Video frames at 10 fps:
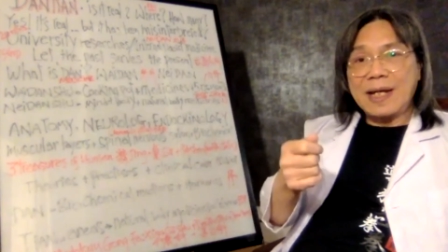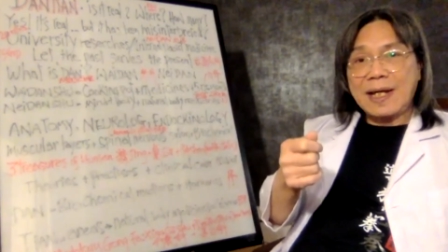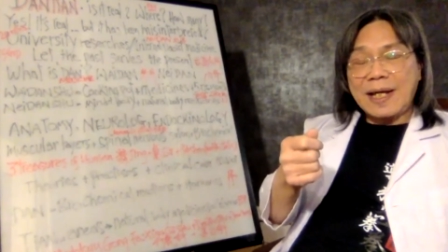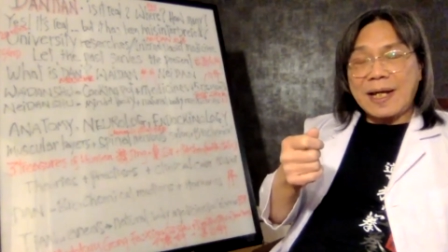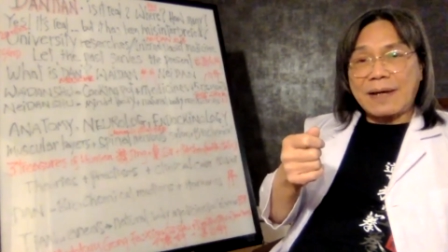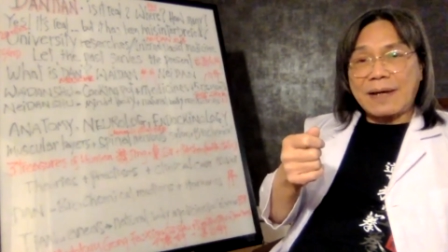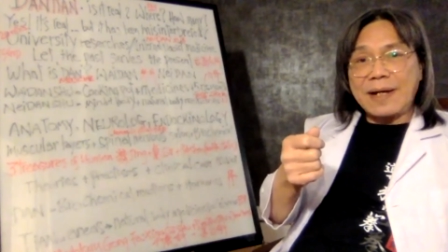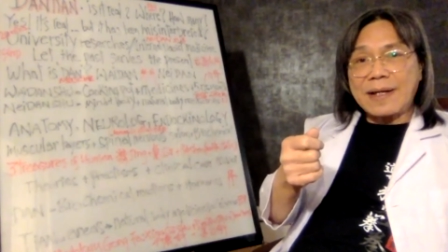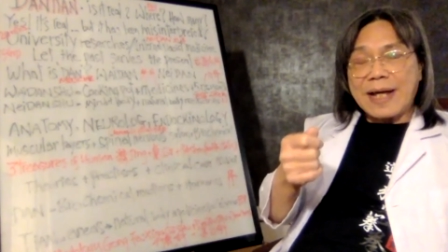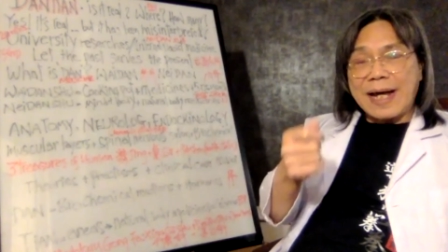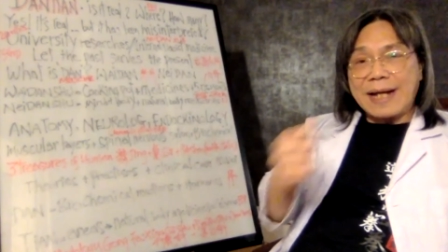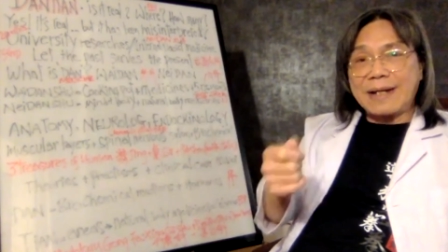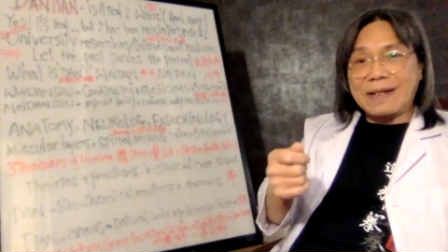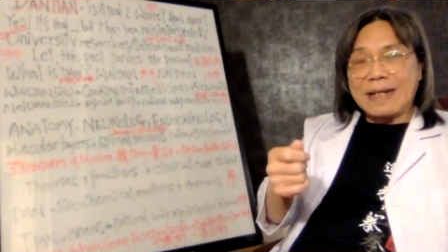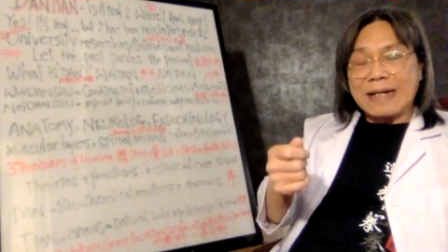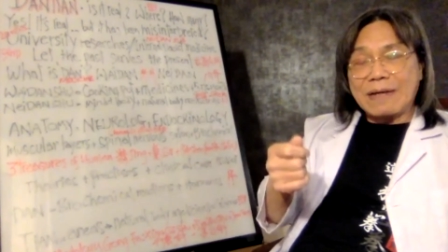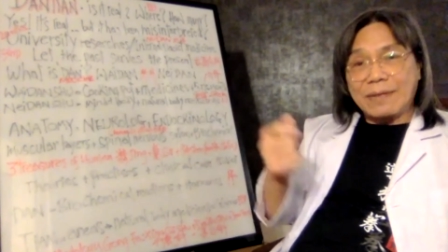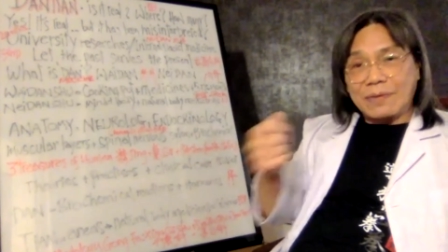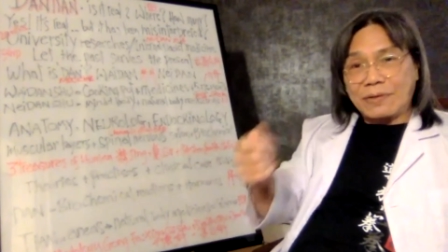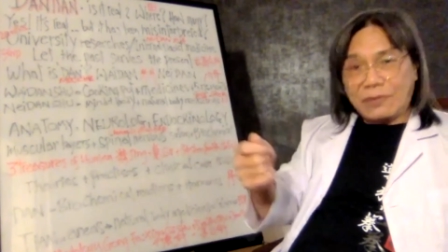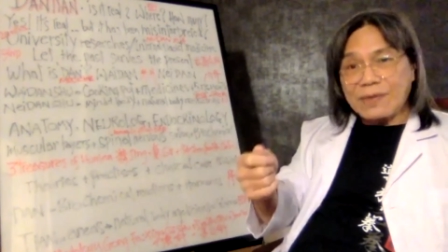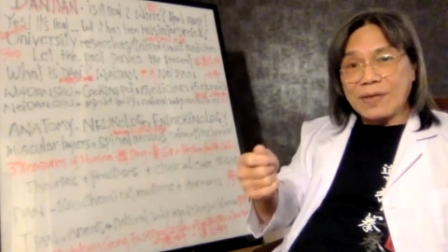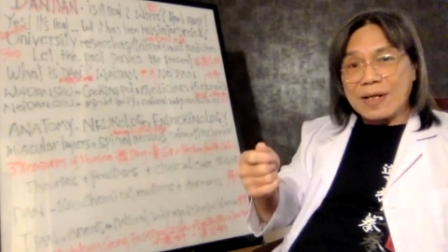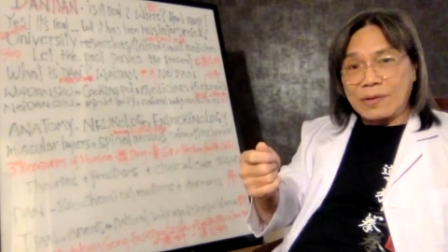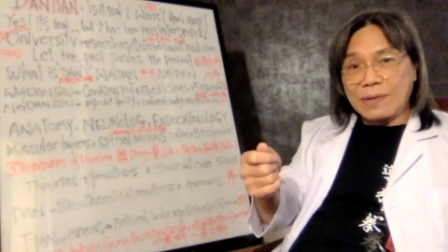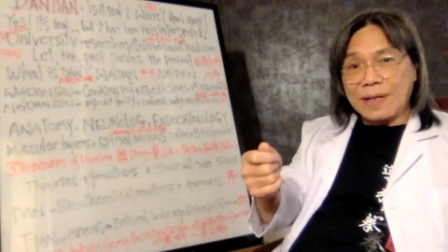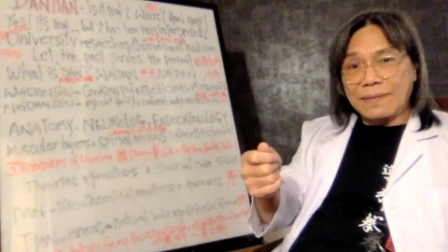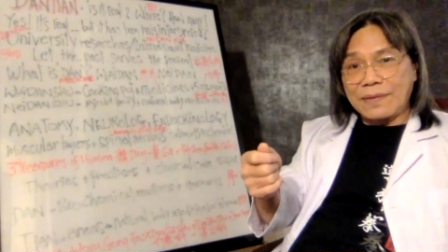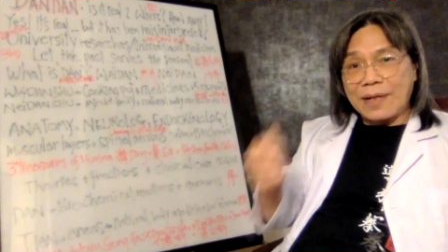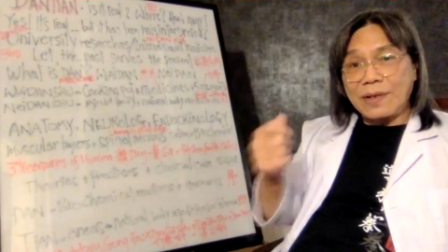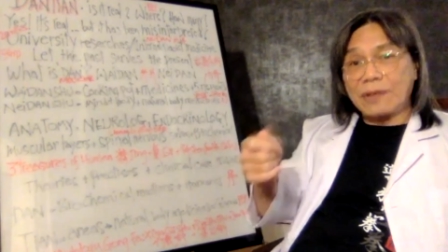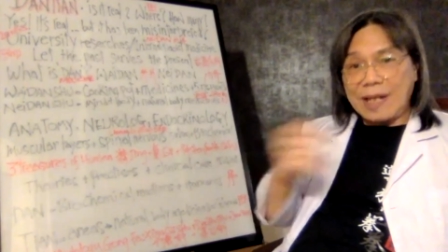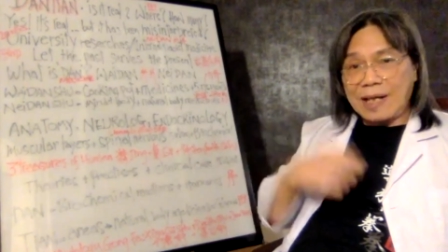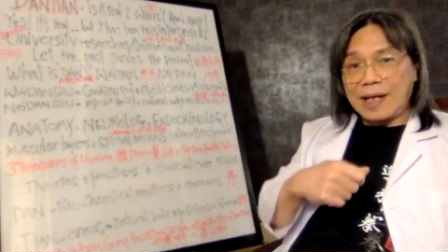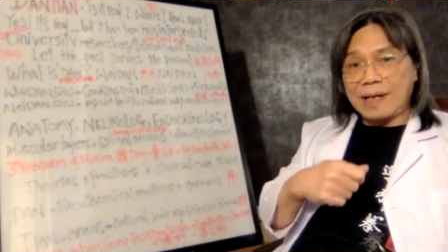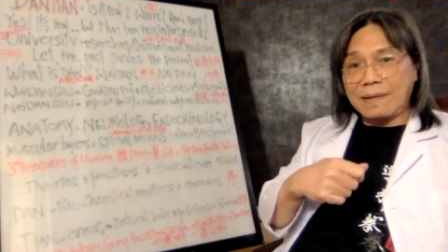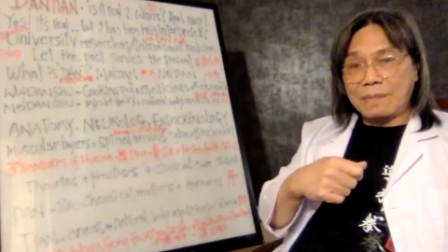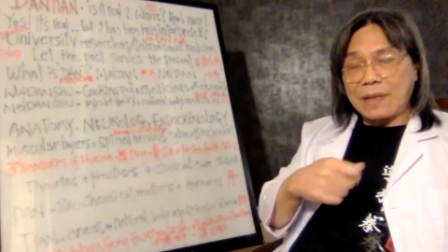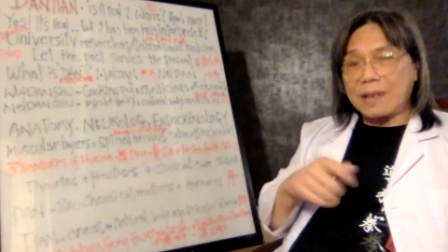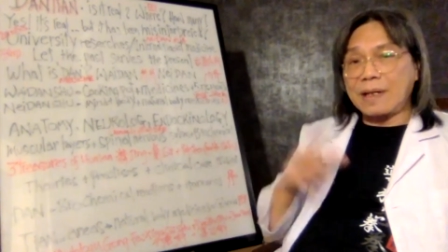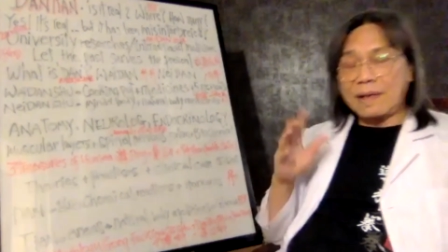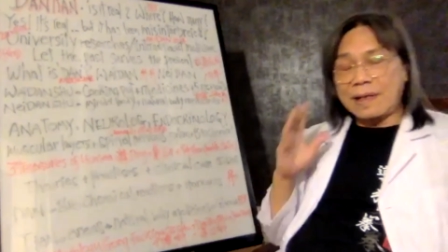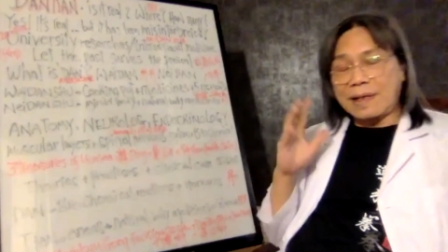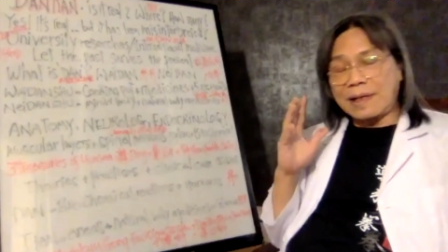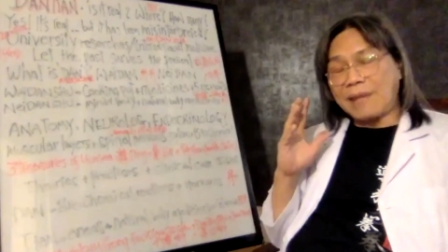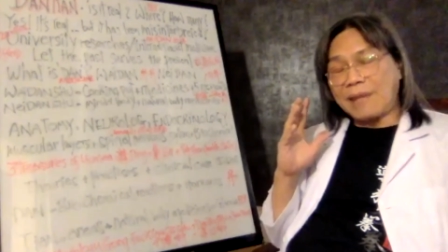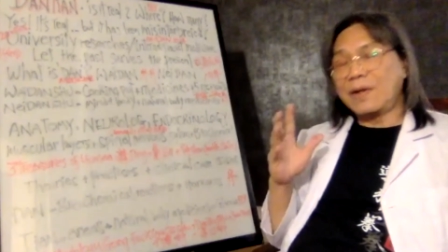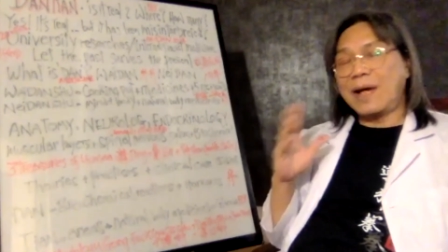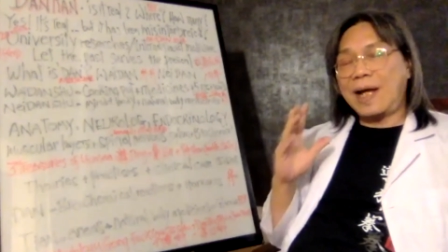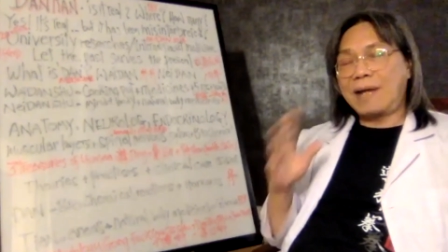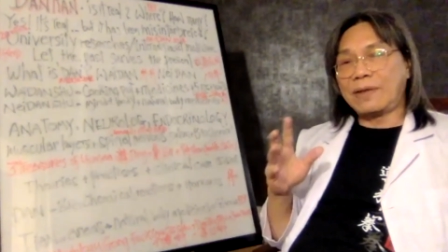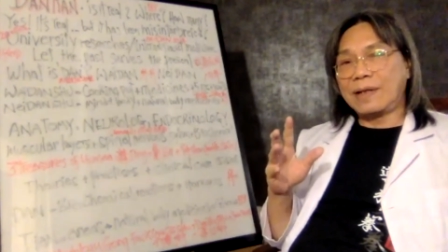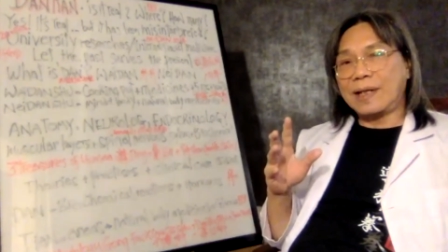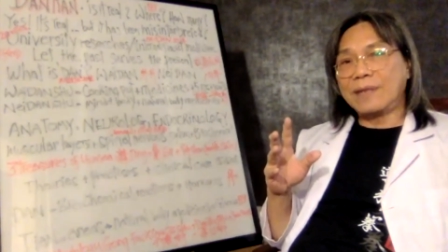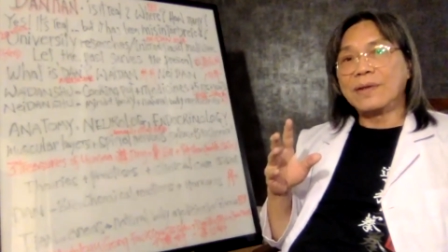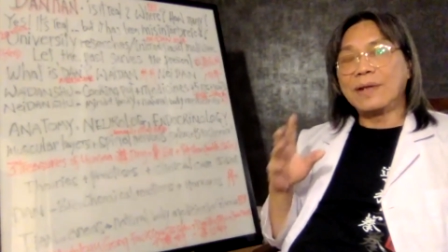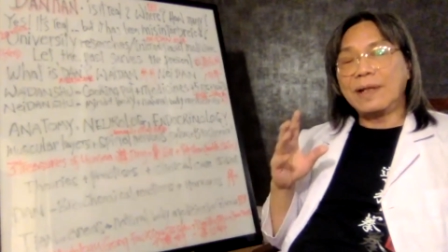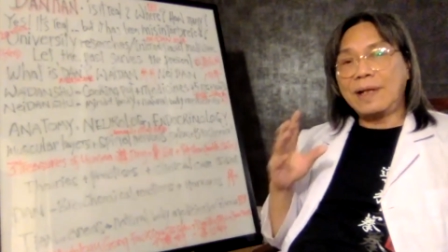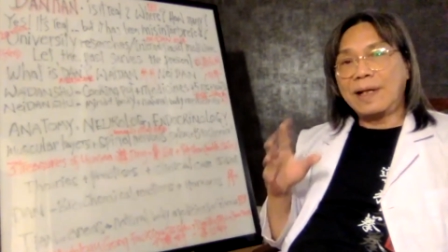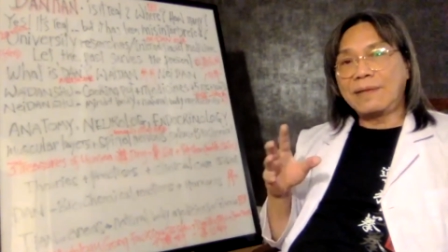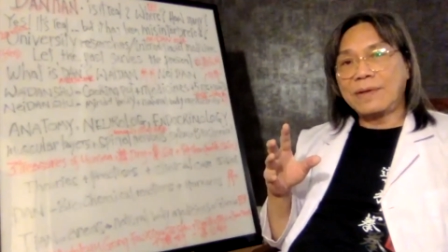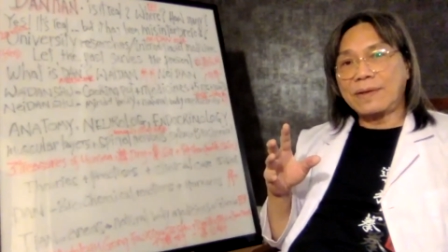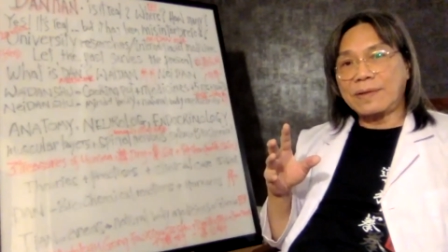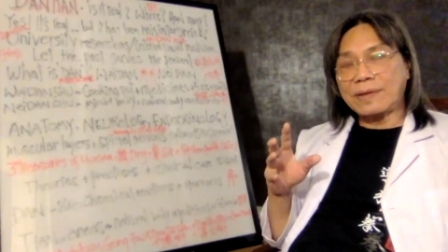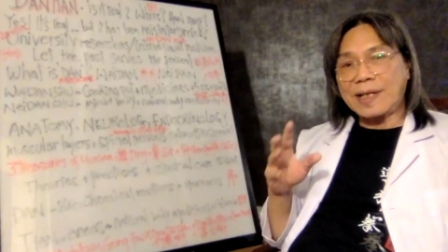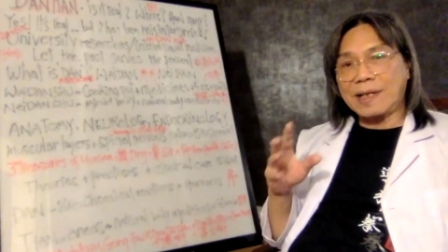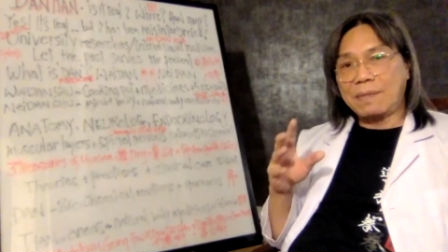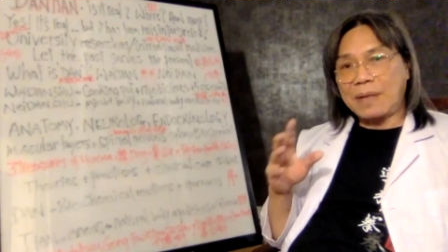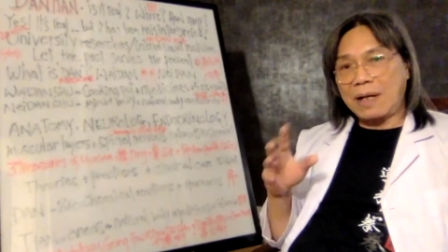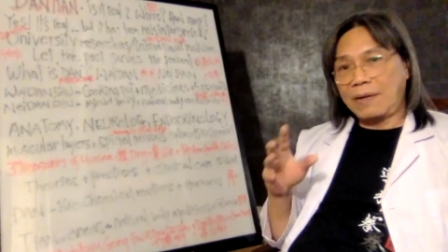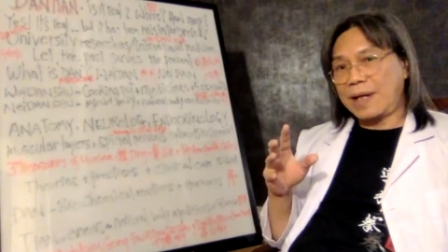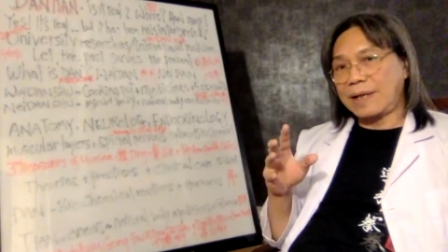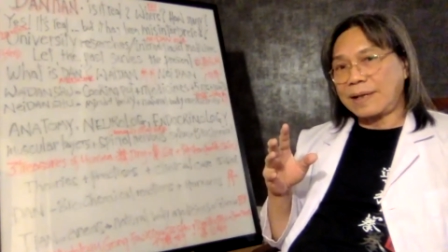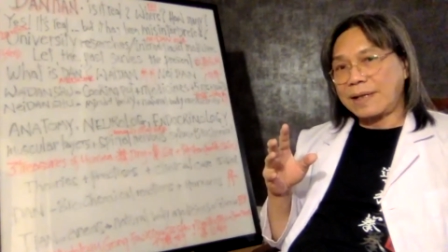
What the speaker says: right? And you have trust into it, then you take it. But have you ever think about that?